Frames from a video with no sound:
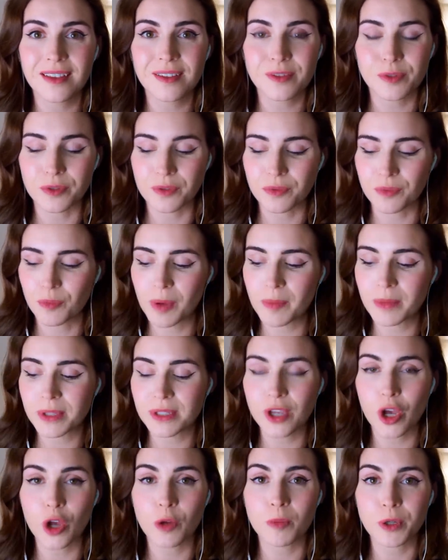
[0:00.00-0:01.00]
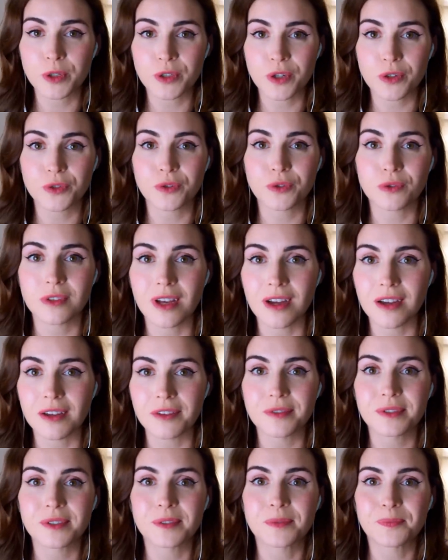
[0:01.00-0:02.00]
sort of women's homosocial
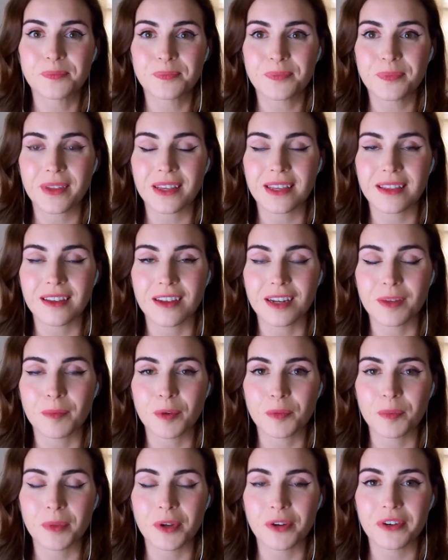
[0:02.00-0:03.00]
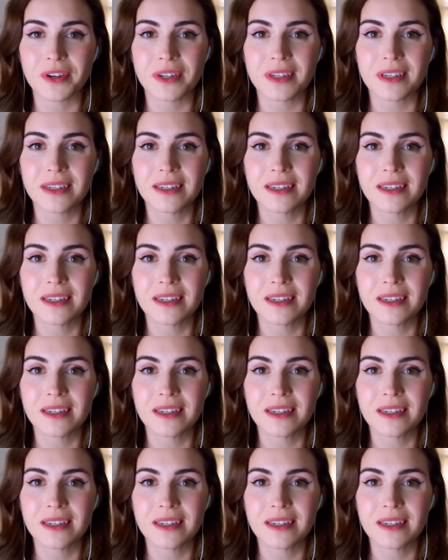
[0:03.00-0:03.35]
lives in the early modern period.